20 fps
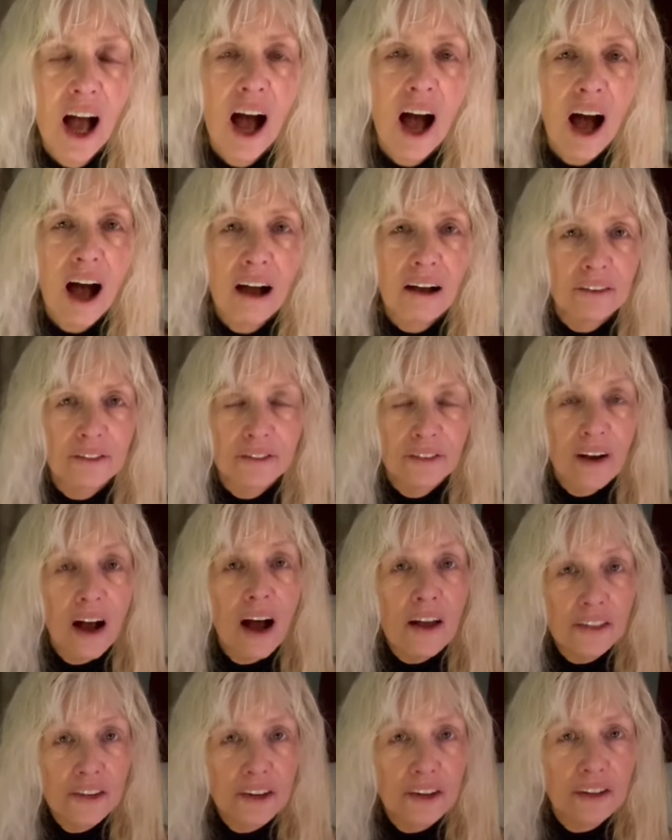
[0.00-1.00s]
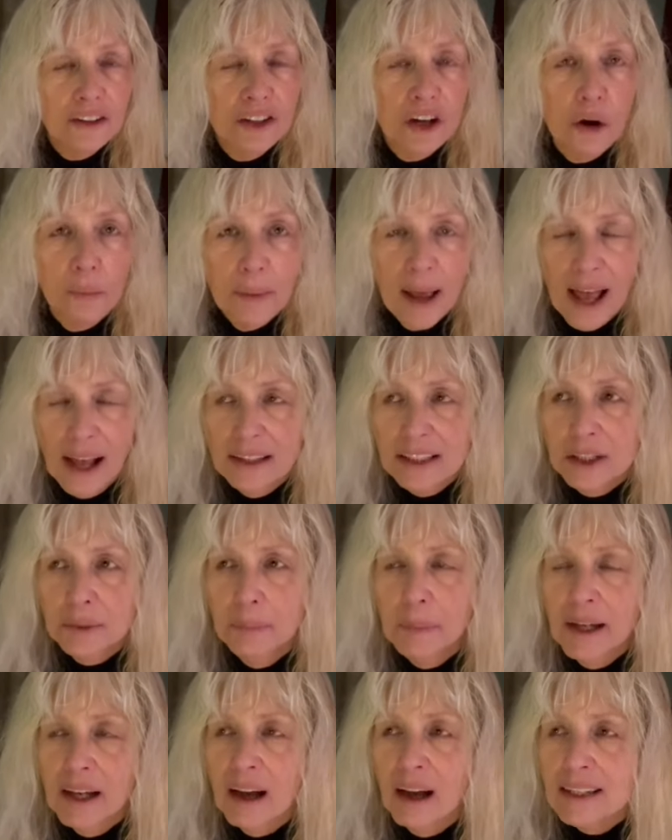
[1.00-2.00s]
of other nomads
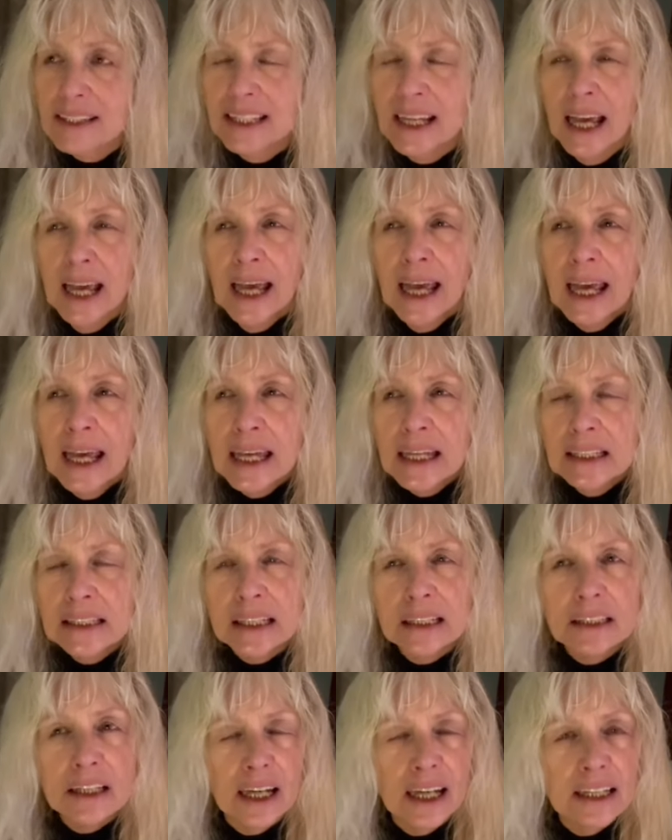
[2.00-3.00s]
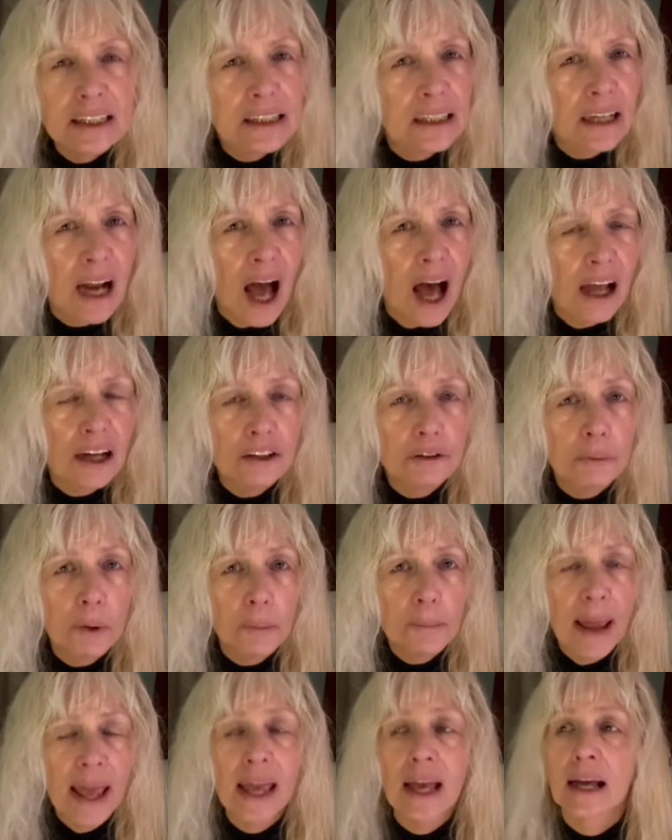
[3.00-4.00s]
because he's such a, he's an honorable
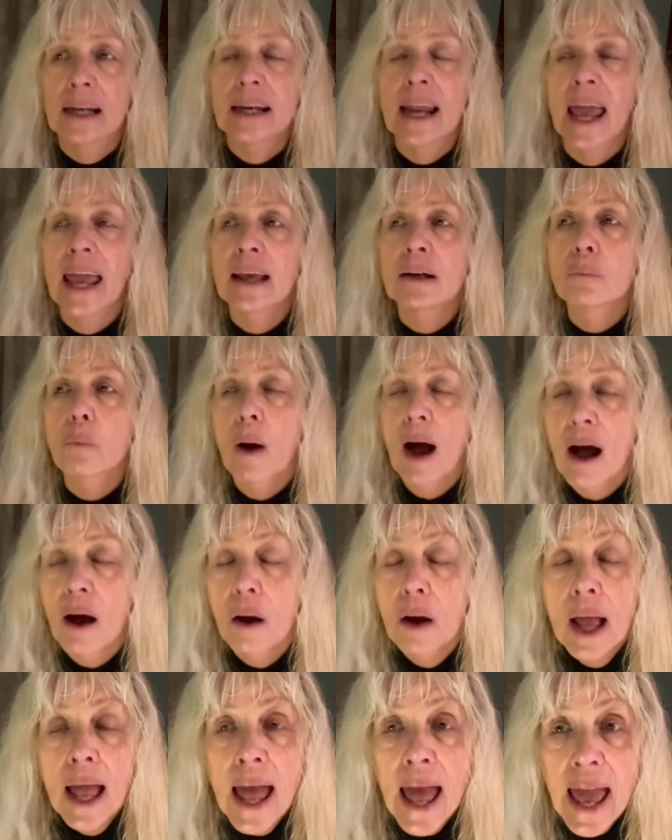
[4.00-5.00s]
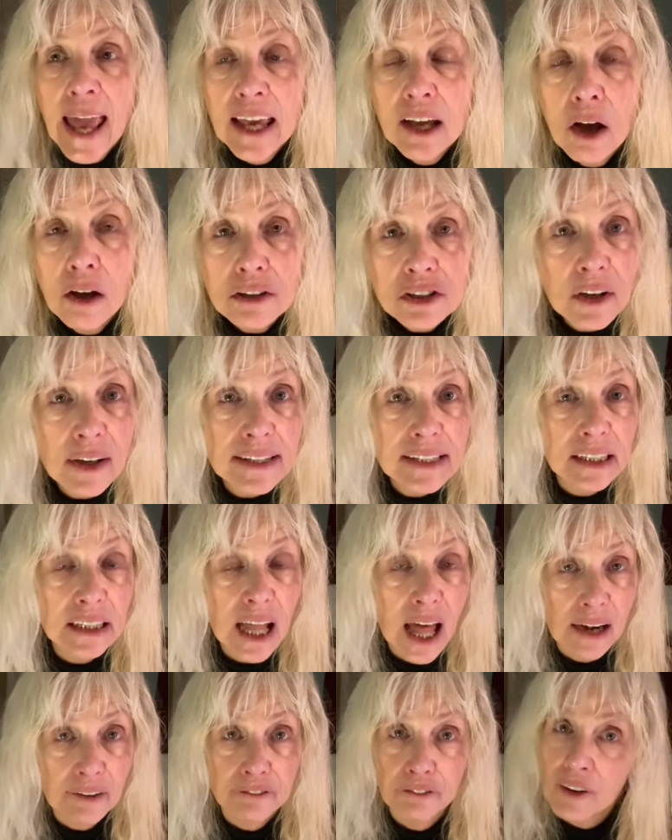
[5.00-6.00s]
man and while he also has a
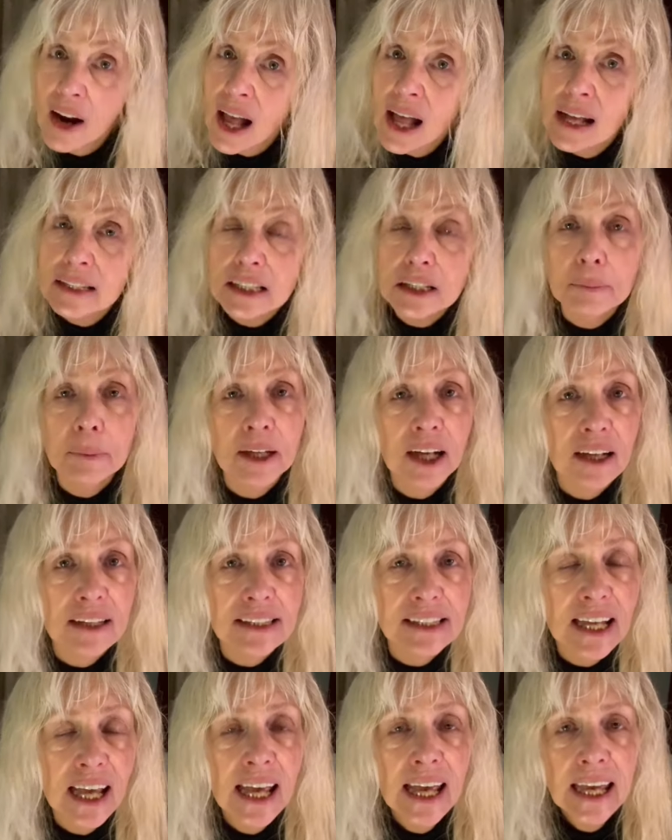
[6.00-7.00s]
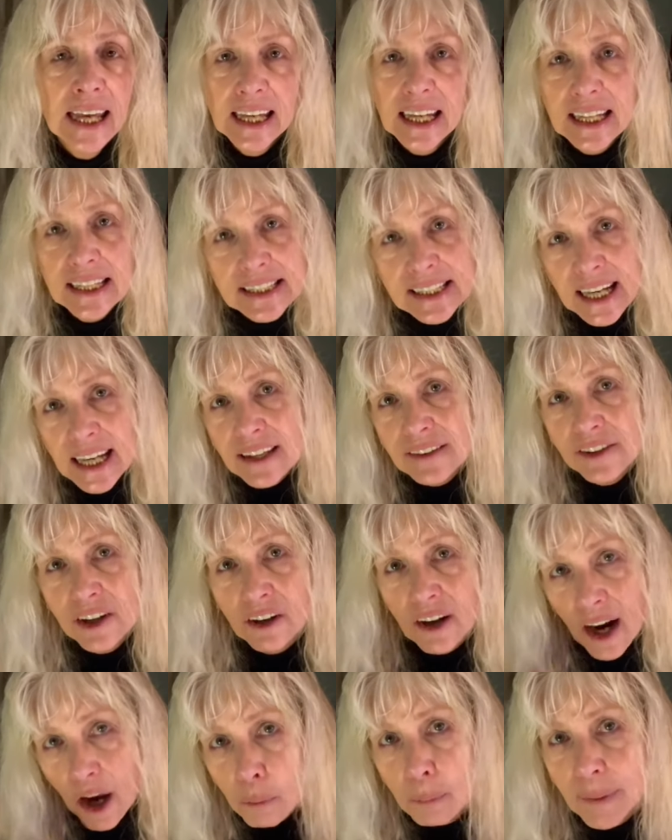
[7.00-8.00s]
lot of friends because he's in there
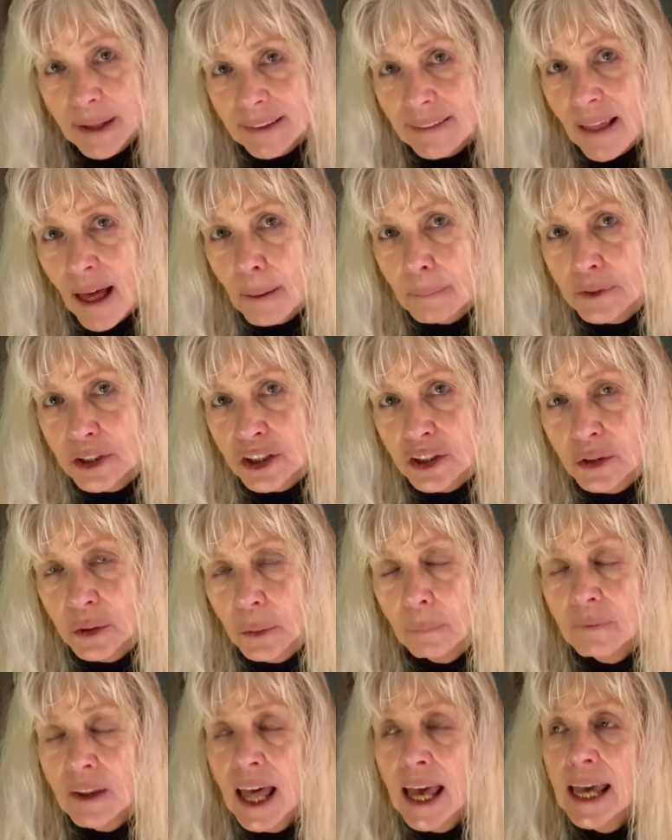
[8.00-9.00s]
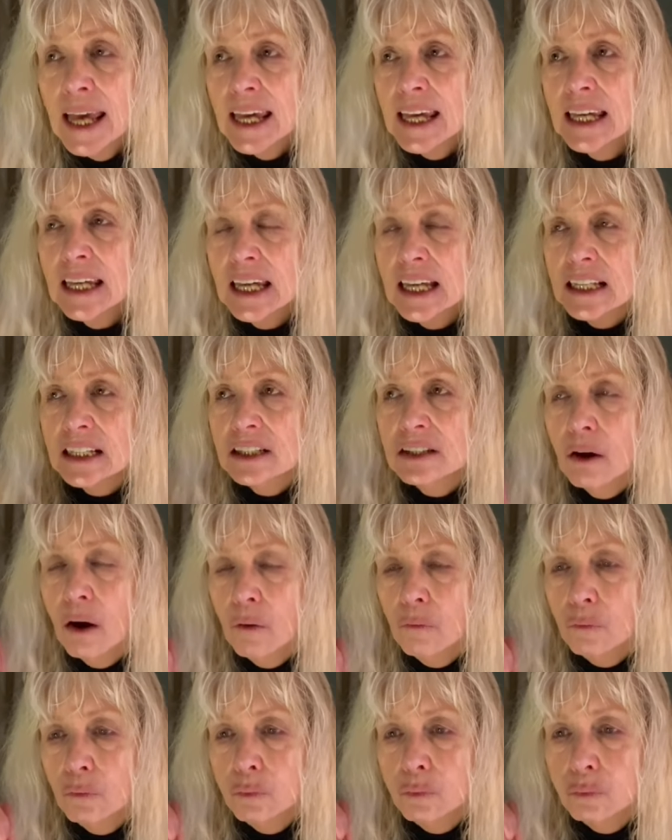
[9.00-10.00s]
helping them too he is
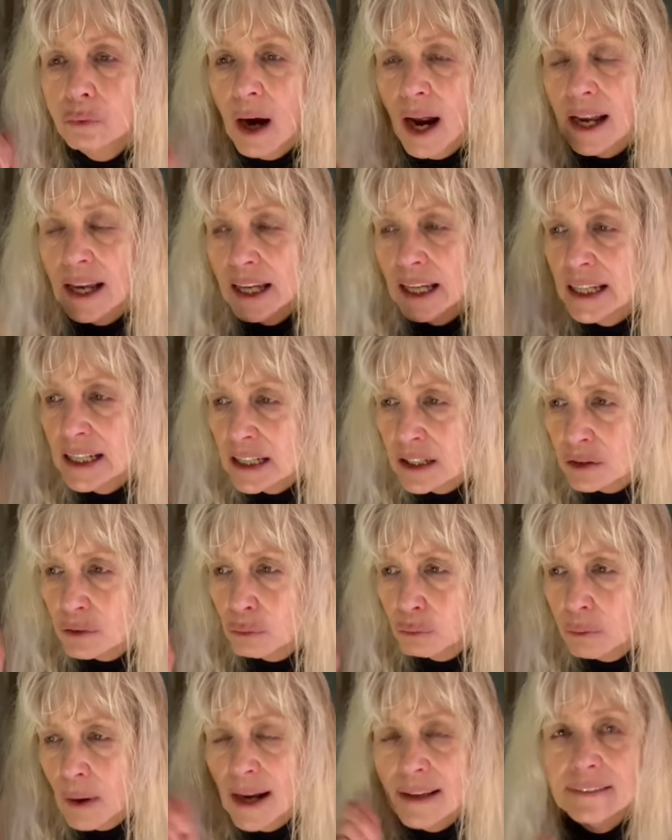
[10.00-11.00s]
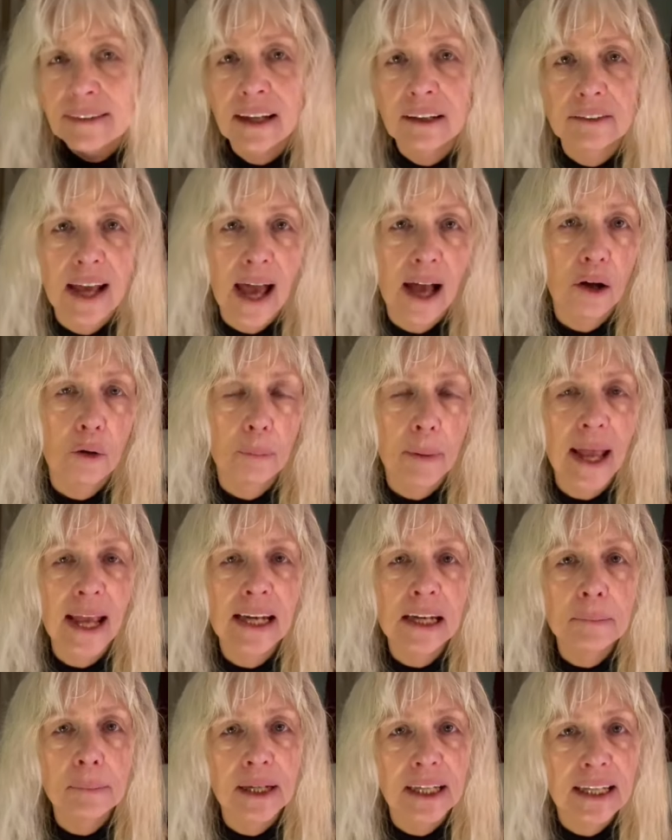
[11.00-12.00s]
right he is right there to help
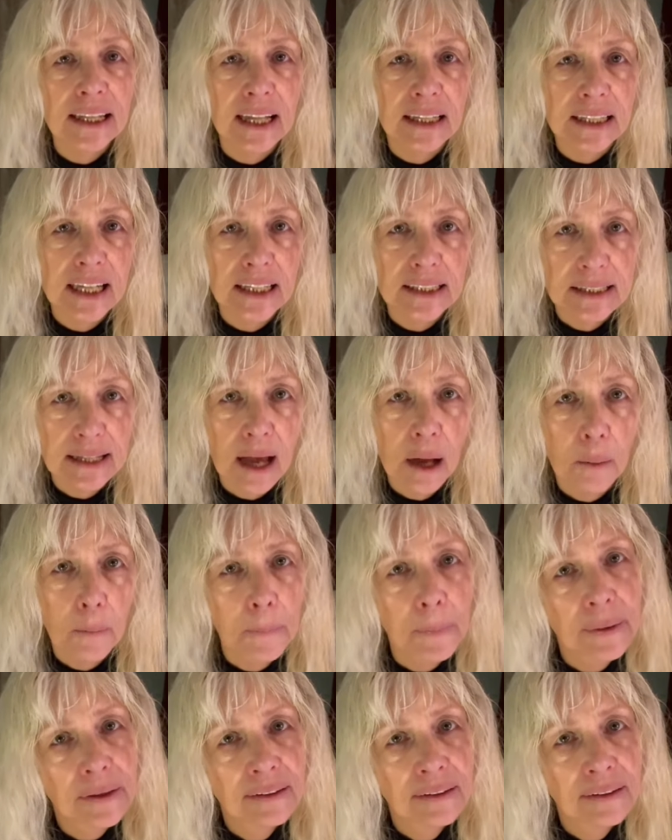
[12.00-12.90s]
anybody that needs help